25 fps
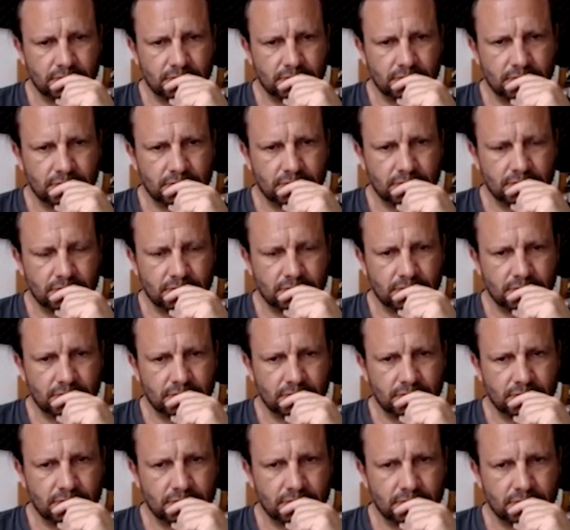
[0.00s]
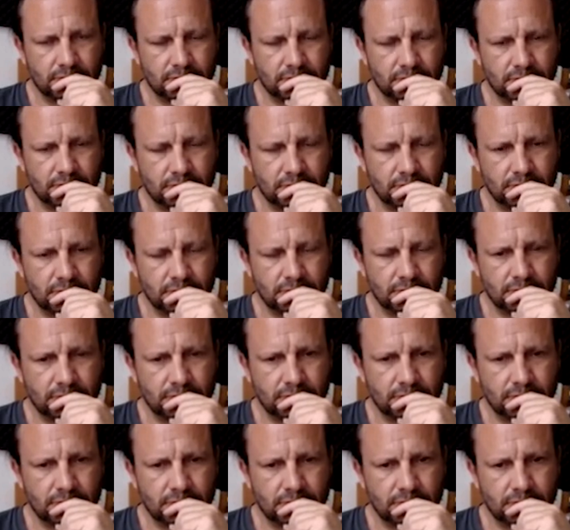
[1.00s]

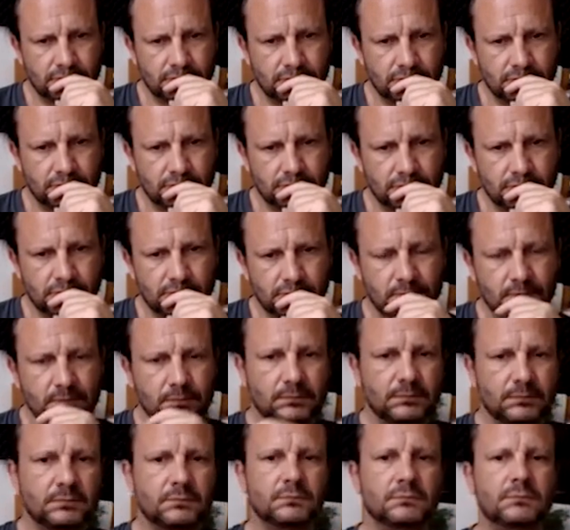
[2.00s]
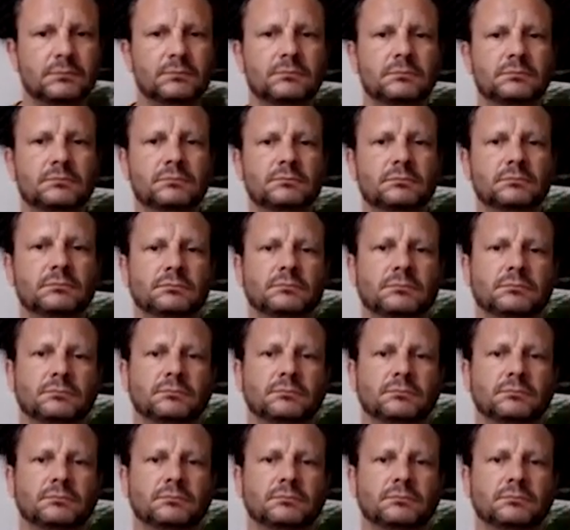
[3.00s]
[no speech]